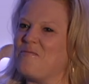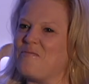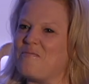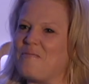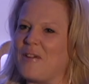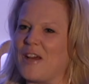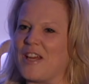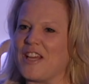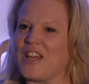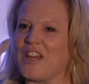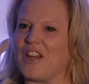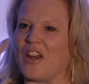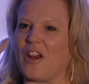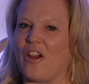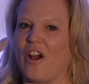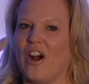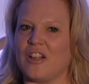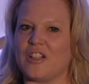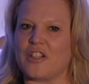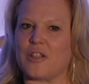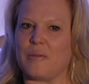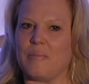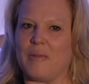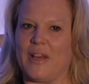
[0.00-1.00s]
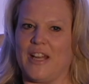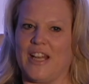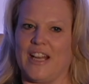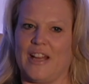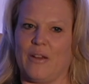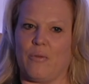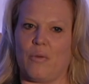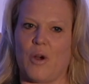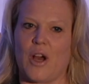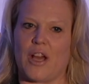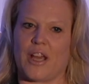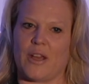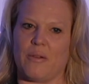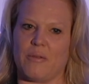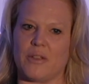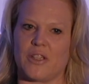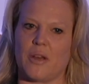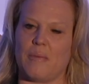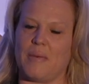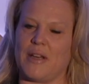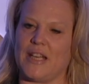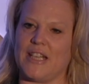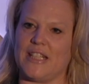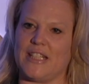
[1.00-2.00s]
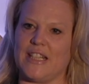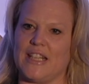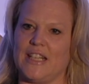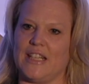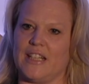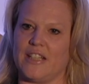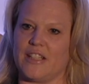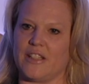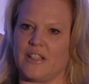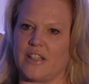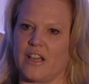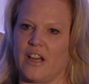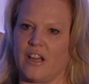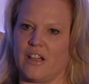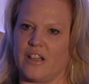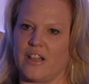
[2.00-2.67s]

But, you know, ultimately working with so many dealers,